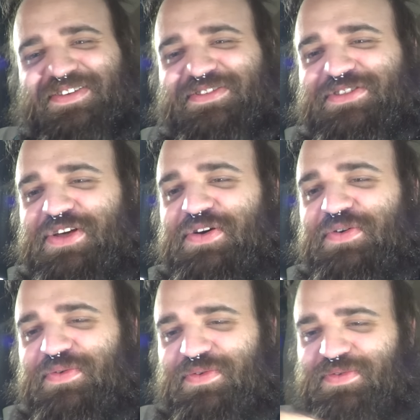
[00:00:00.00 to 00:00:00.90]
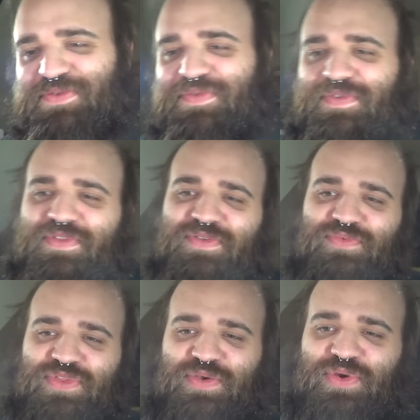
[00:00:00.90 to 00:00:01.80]
So
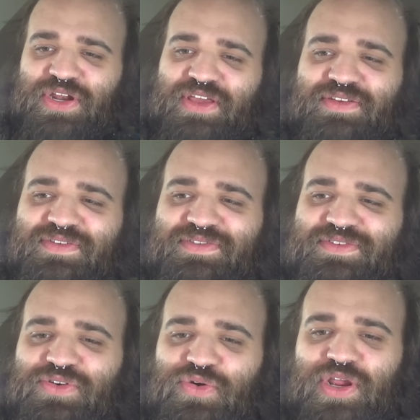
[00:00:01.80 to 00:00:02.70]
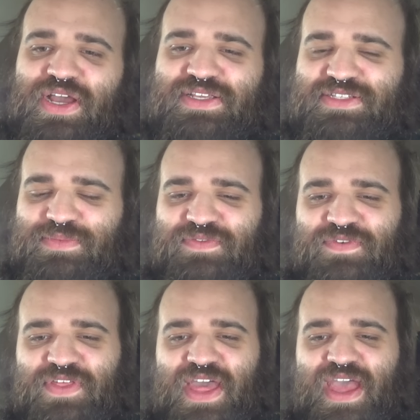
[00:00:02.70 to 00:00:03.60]
I think we're going to organize something
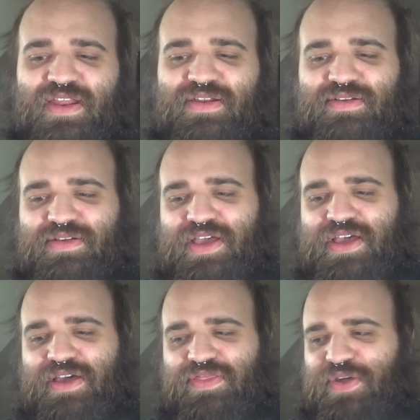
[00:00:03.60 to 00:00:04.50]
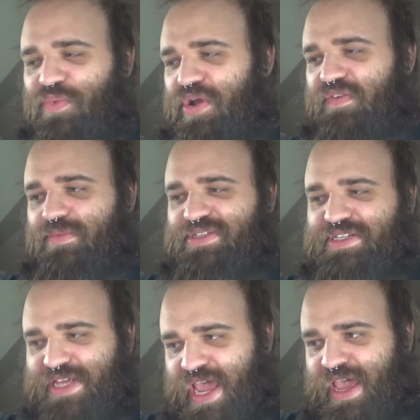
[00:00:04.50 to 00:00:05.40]
for that. I think one of them is a
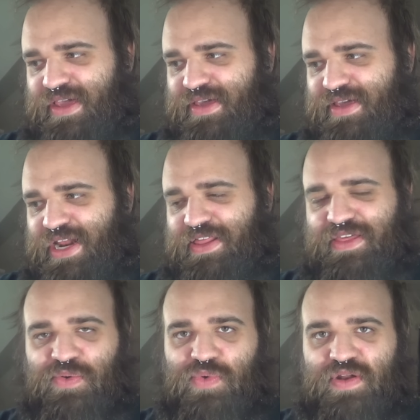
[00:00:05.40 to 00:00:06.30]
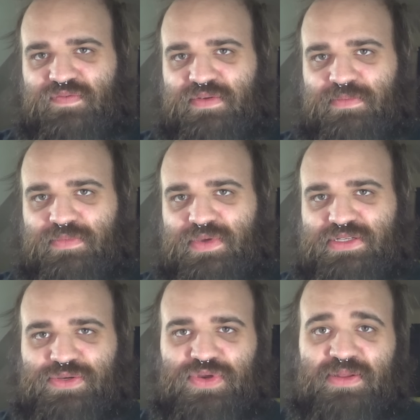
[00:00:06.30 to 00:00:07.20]
tank, and I think one of them
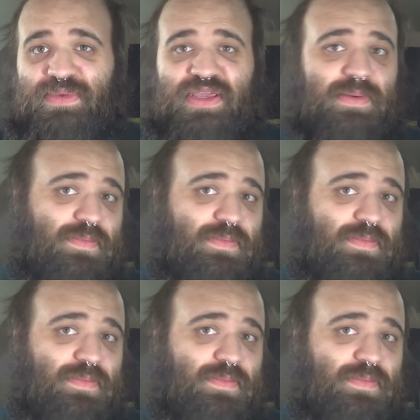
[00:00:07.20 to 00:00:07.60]
is going to be a